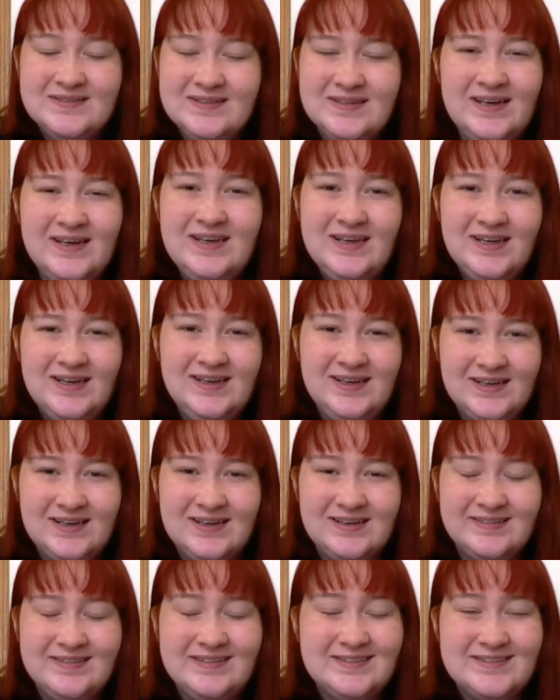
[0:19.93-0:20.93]
Like,
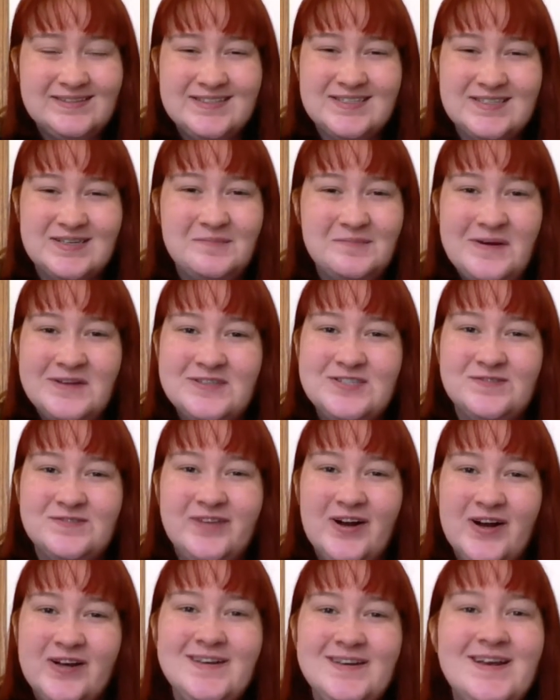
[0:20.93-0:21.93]
it's so much
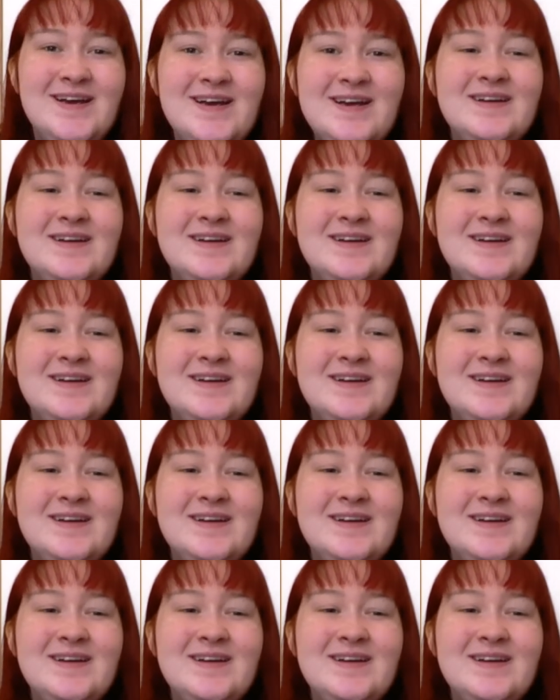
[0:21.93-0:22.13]
fun.